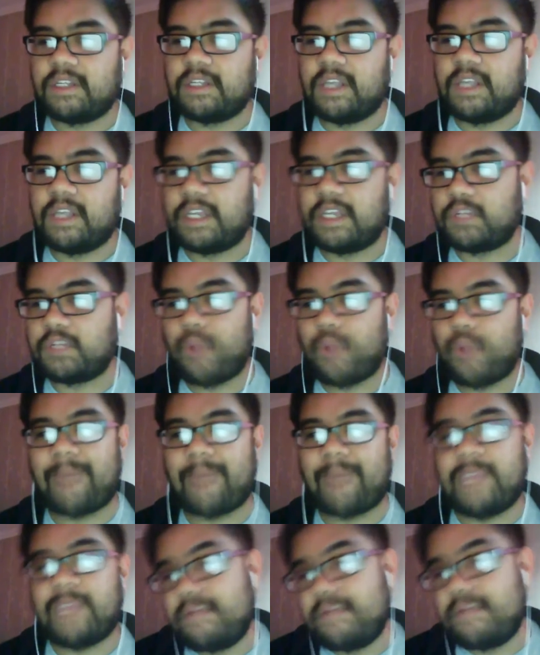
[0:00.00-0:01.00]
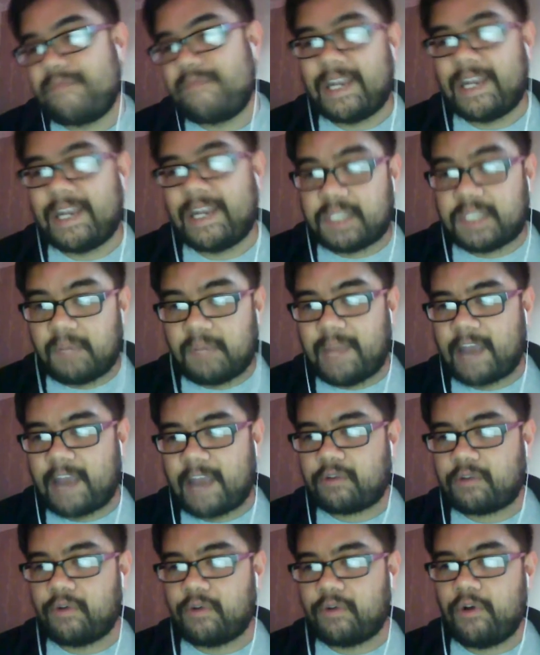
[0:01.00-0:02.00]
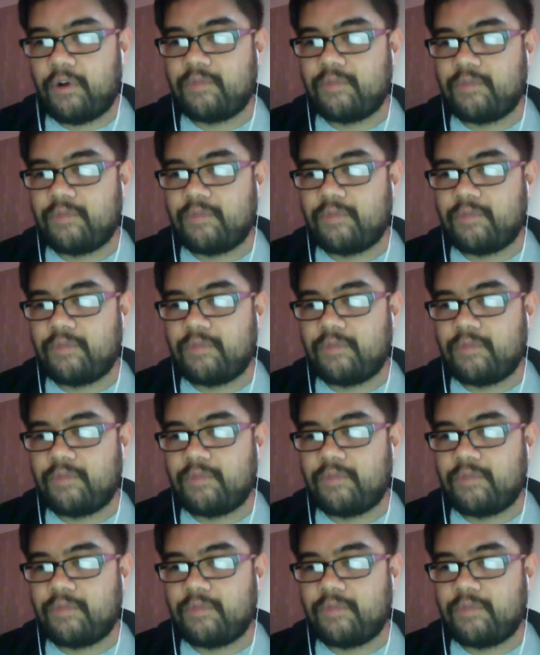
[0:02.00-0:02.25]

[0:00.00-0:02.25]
It's wrapped in menacing black chrome.